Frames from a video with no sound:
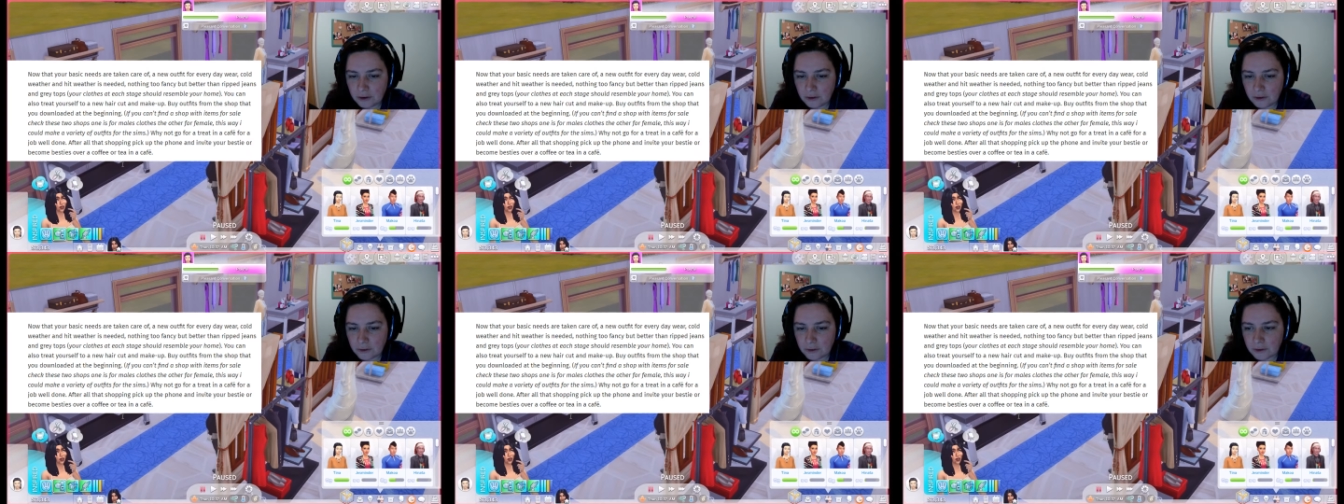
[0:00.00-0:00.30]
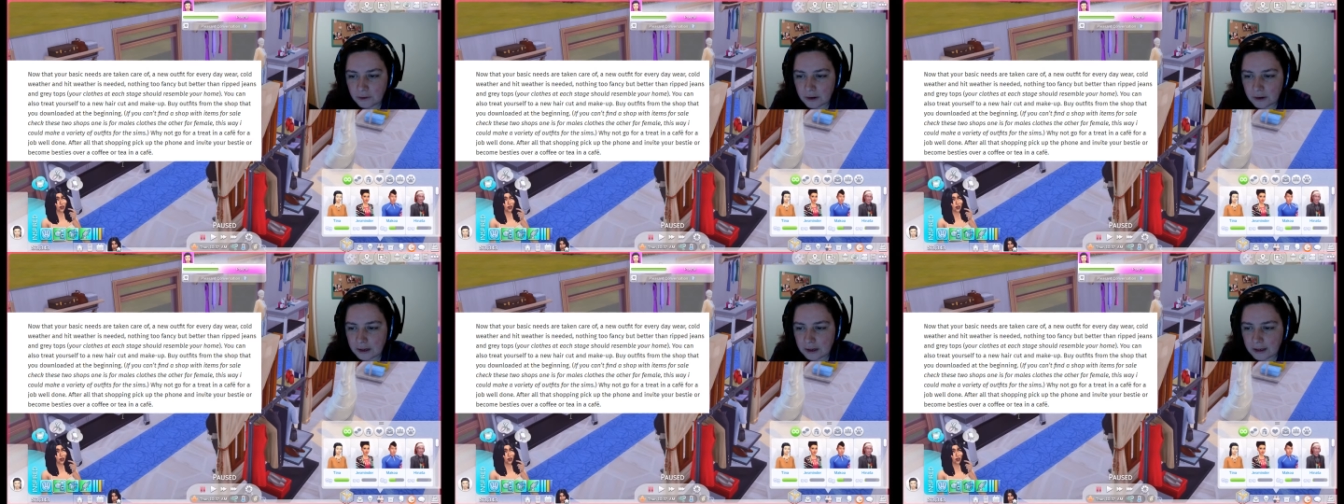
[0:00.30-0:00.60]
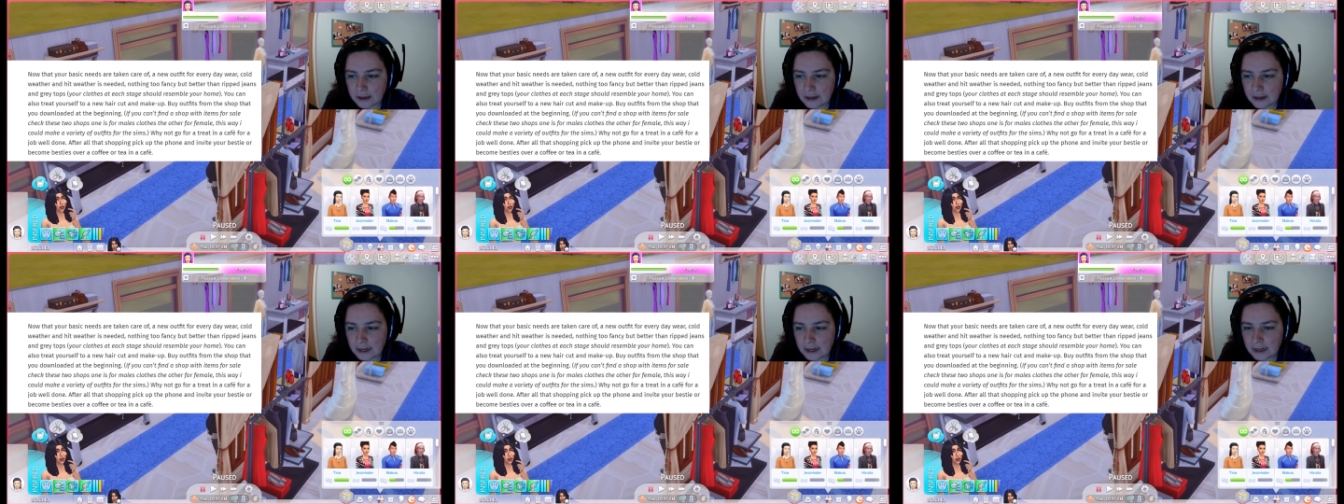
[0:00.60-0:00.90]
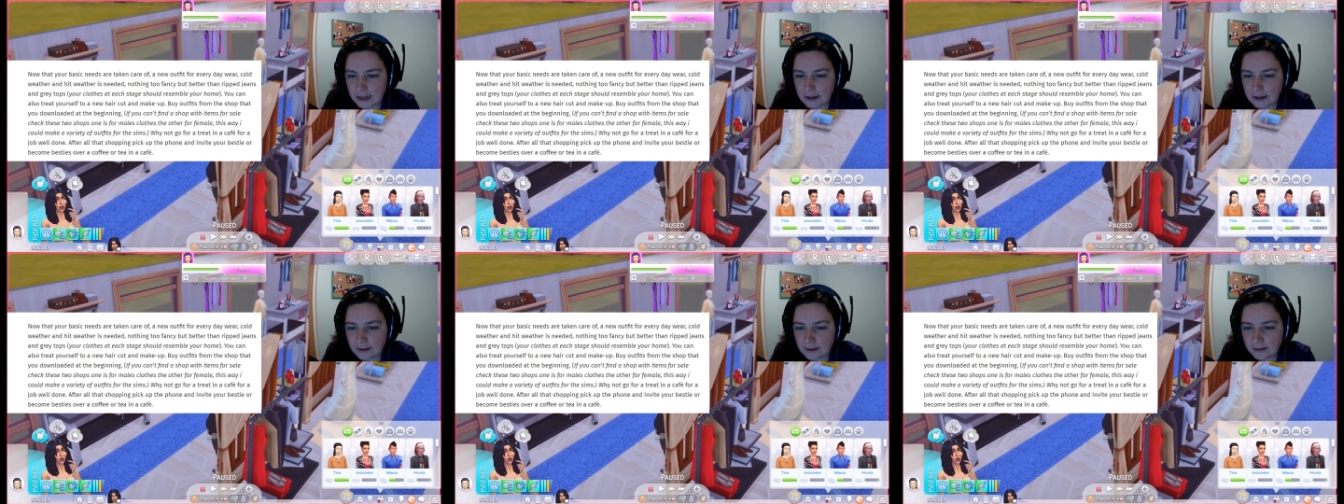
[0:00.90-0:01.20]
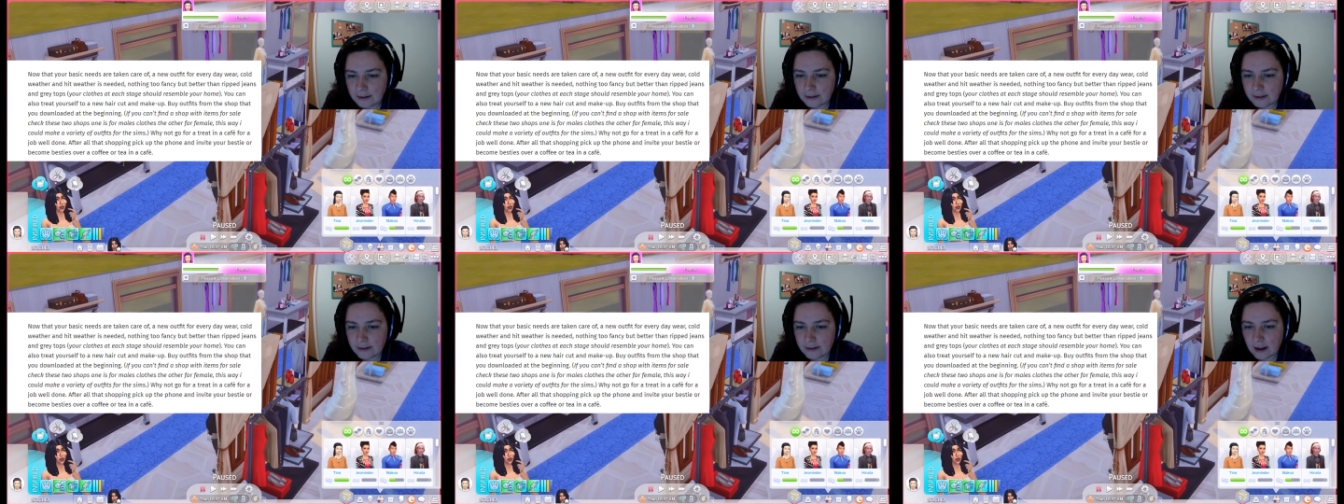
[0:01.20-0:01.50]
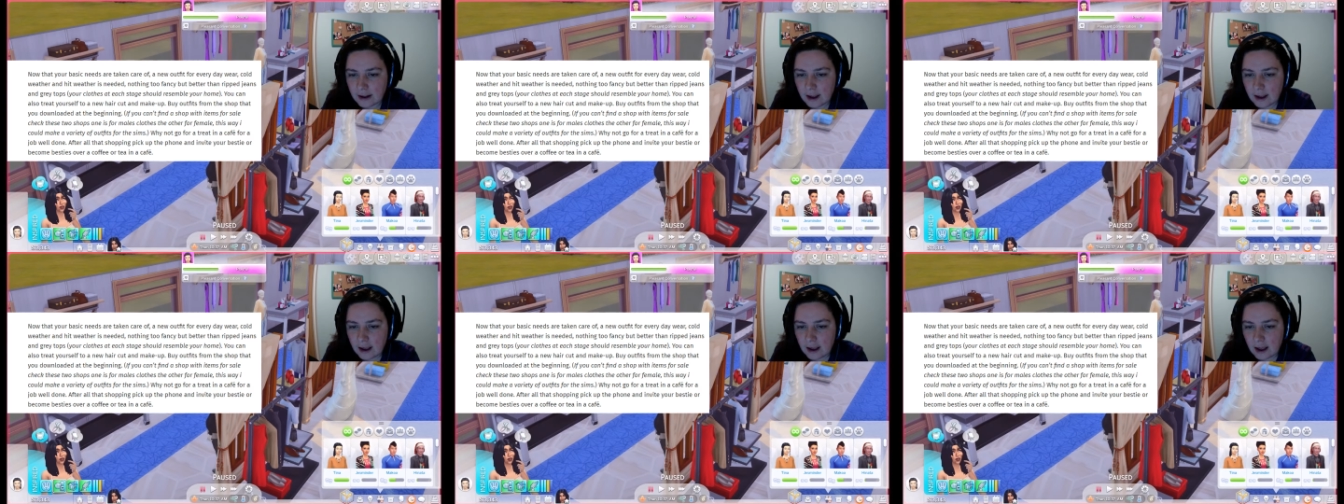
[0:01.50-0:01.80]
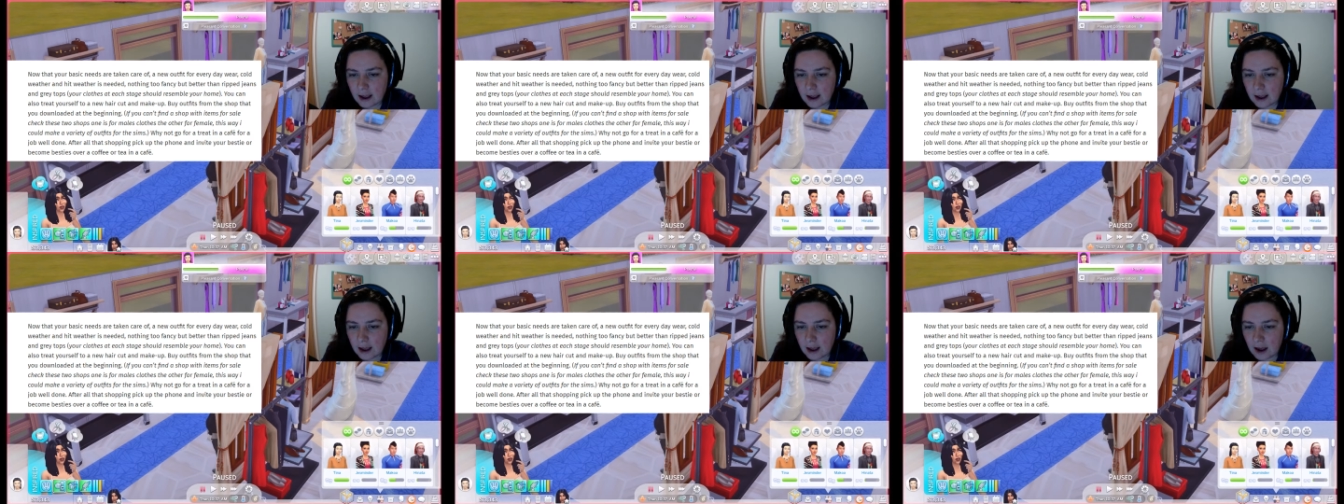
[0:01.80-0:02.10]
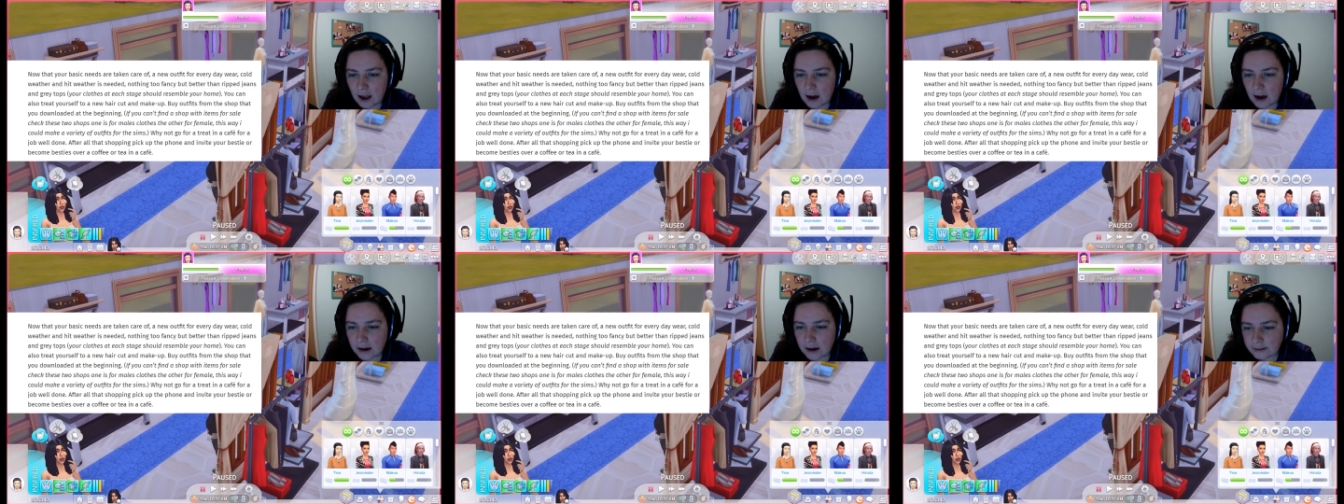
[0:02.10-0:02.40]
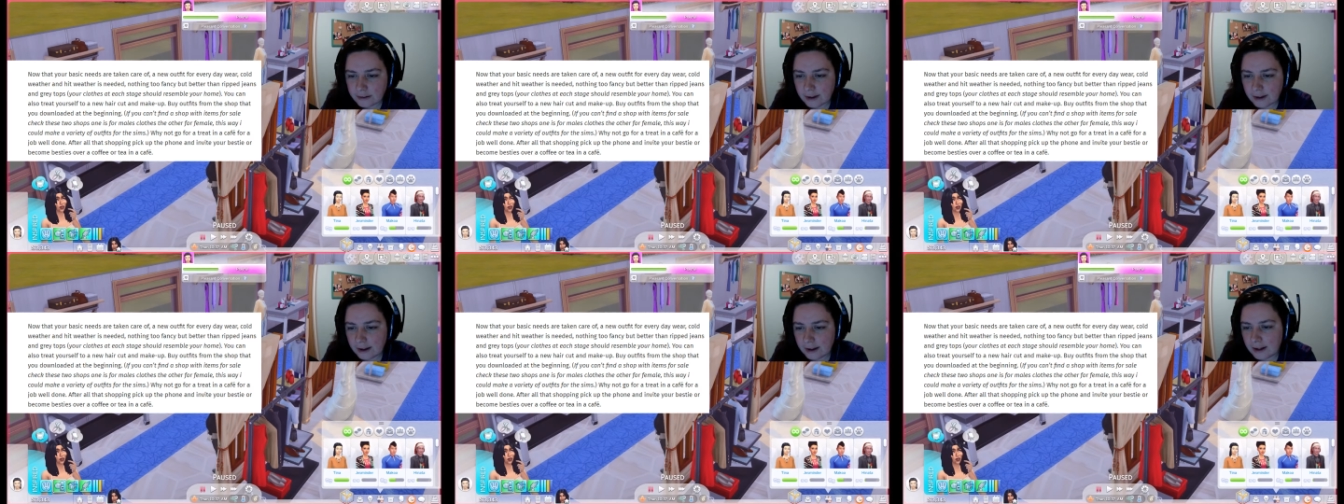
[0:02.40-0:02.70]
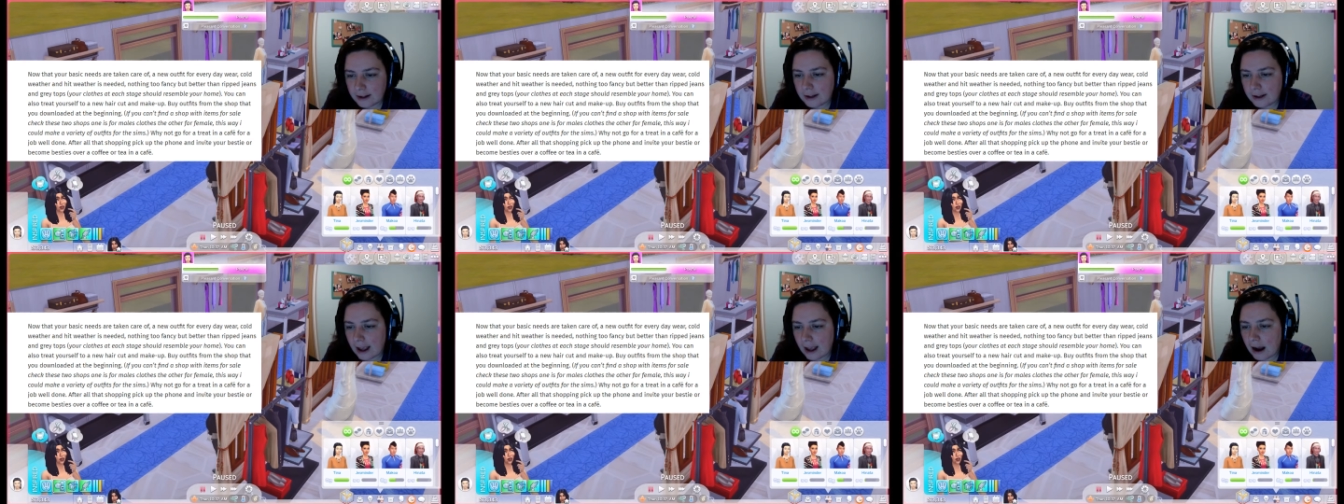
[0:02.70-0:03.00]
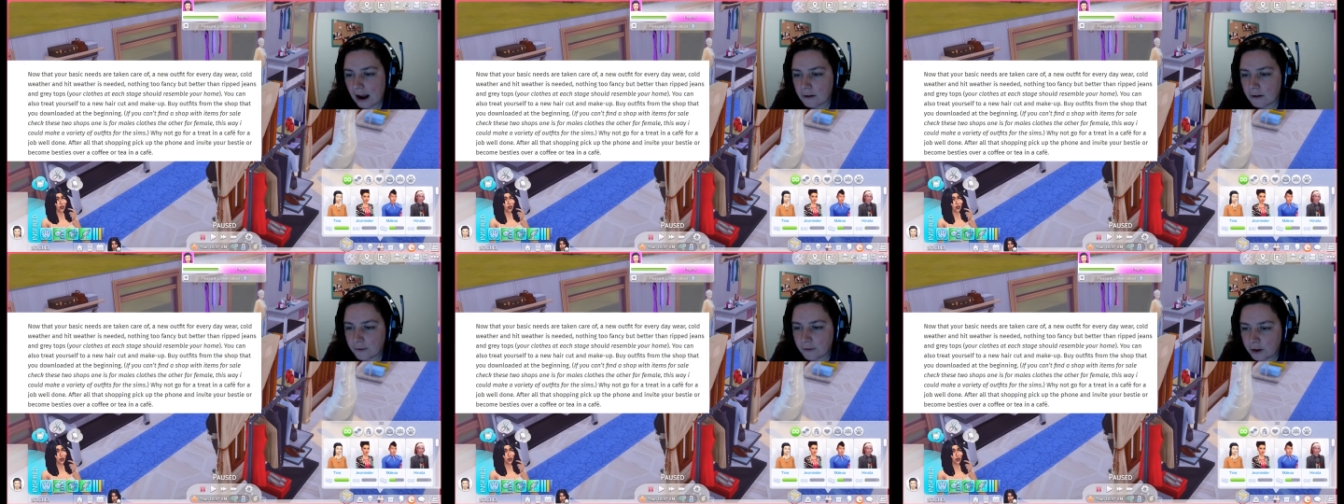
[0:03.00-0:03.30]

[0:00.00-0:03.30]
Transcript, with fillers: your needs are taken care of,